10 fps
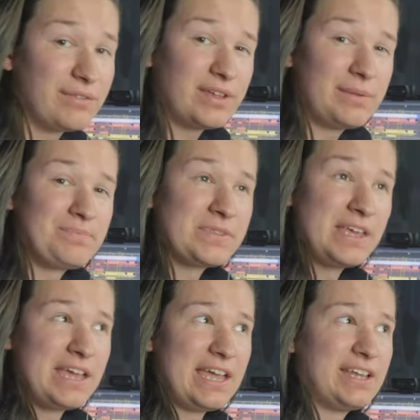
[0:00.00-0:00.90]
of them,
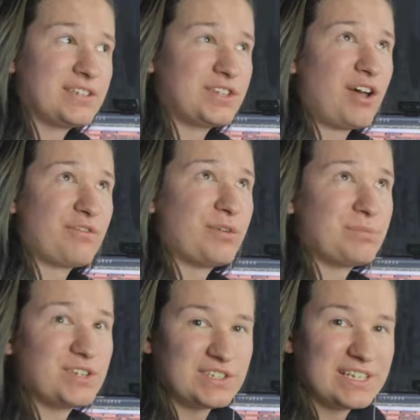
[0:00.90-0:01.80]
it has gone
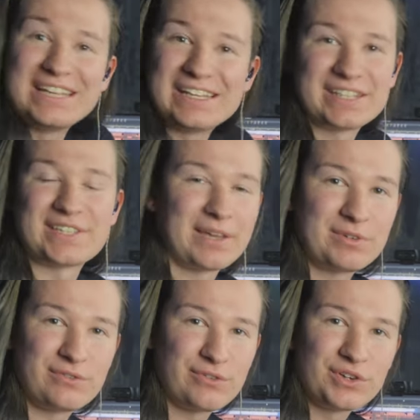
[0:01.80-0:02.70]
from just giddy
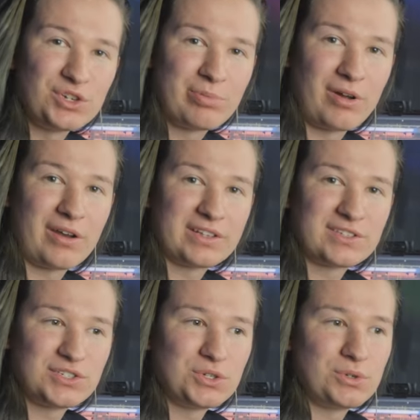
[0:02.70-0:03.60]
excitement for a new
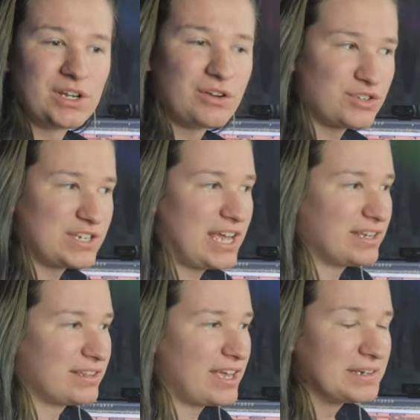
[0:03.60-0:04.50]
product to an
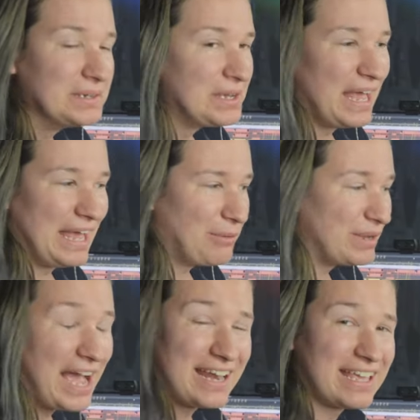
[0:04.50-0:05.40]
understanding that
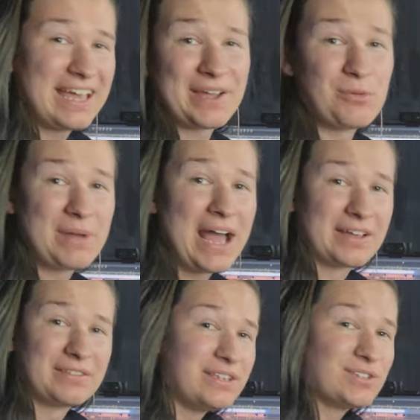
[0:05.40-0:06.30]
we kind of can't go
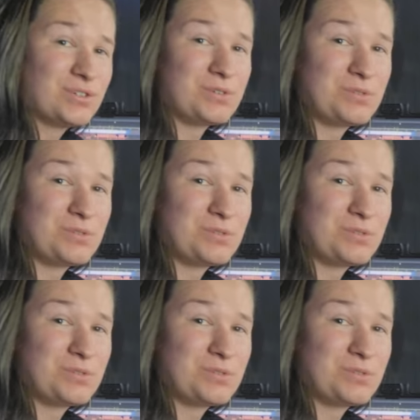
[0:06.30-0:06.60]
back. This